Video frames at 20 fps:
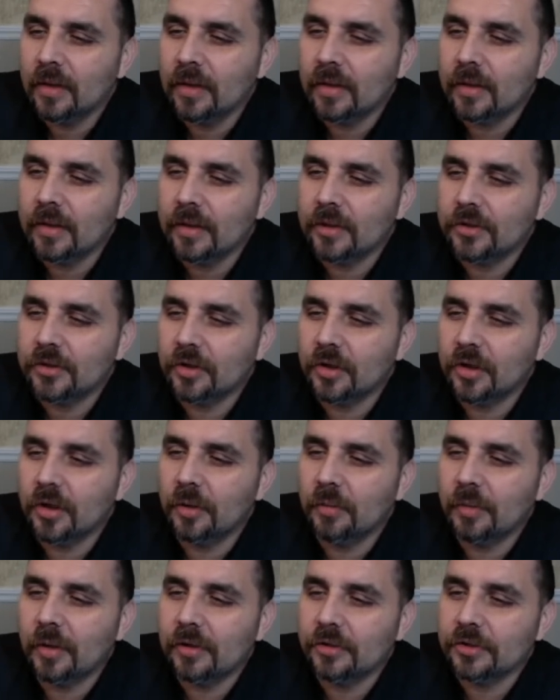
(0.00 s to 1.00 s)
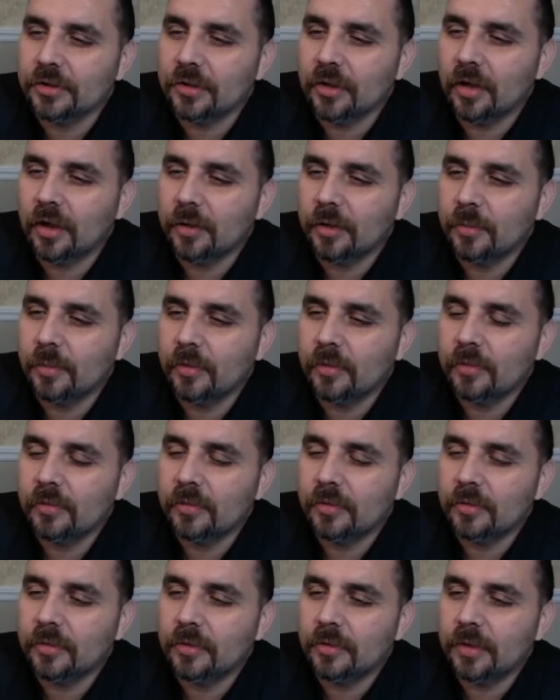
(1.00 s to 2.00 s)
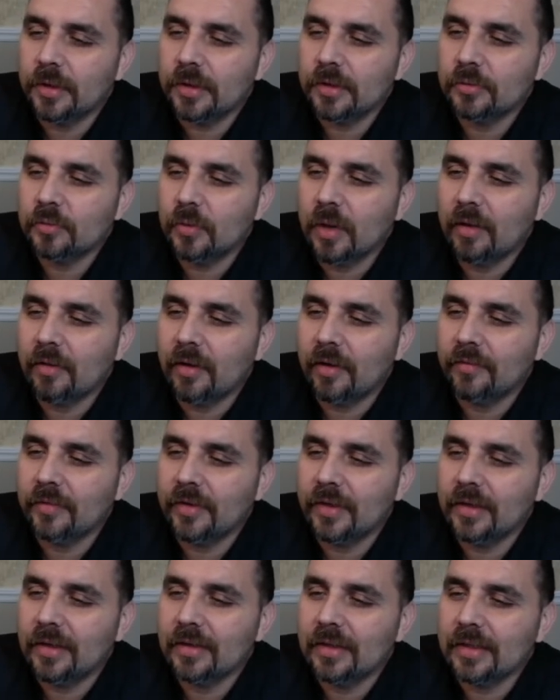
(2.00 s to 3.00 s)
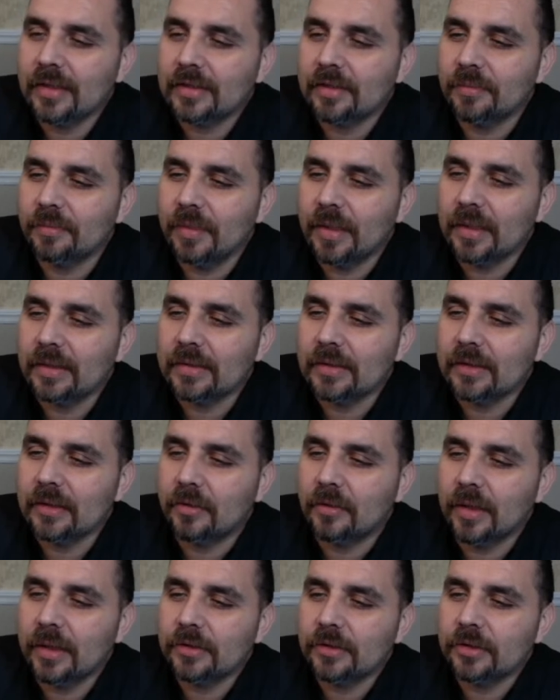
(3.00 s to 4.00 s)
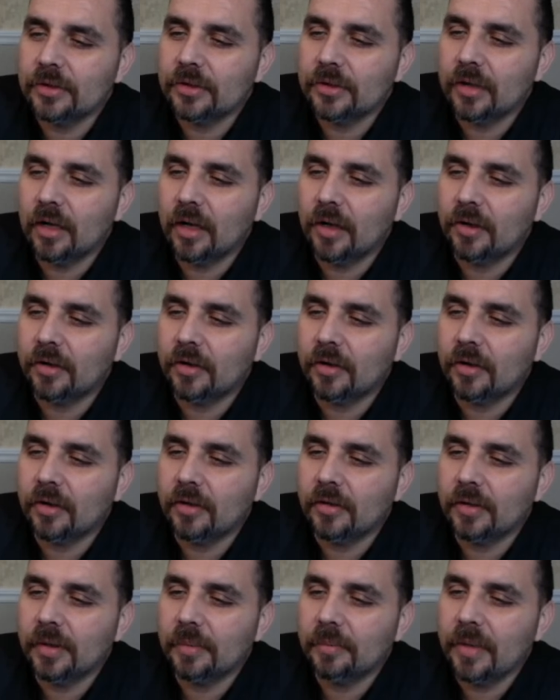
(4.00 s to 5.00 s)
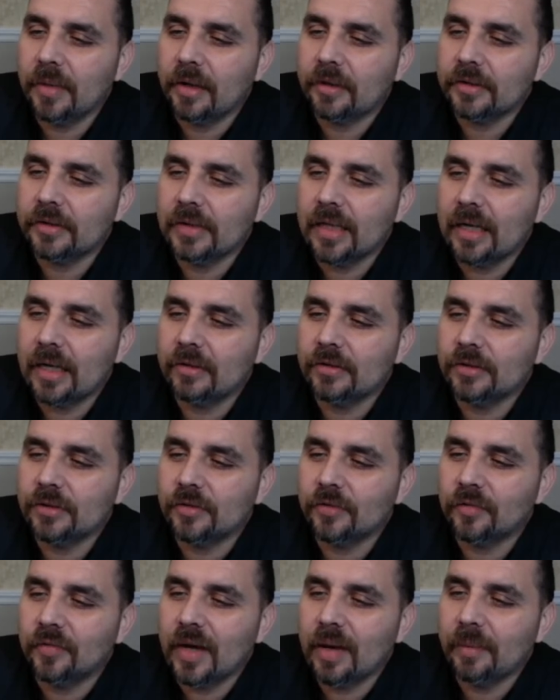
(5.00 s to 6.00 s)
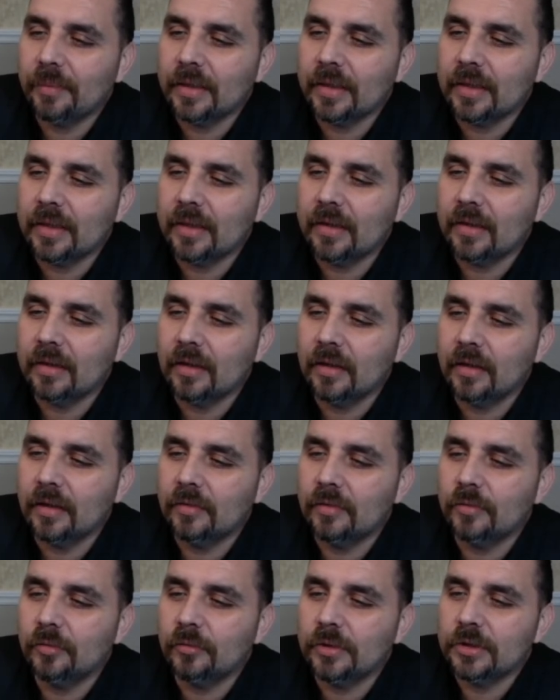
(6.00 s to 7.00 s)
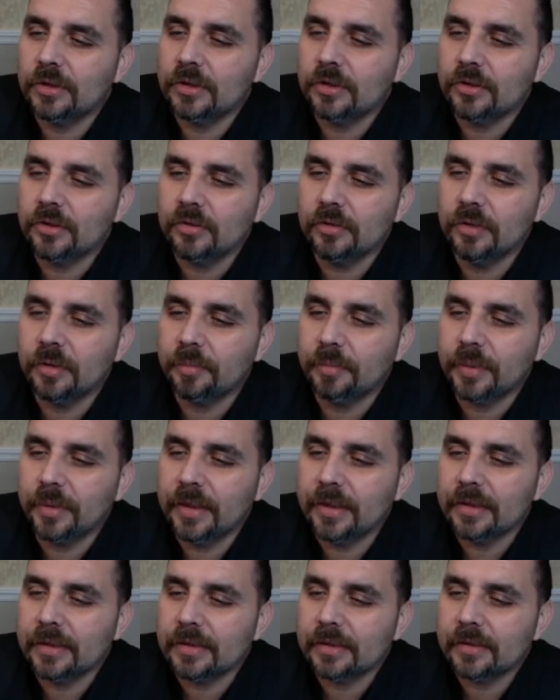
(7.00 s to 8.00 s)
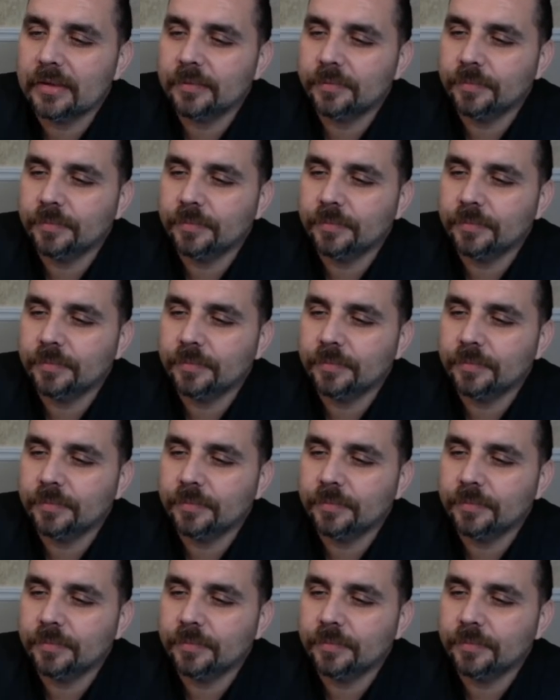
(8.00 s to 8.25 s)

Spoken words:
Get your grub on, Geronimo. Cricket's wife, Javier, that's amazing. Congrats to your daughter. All that matters now is your family and love. Wishing you the best.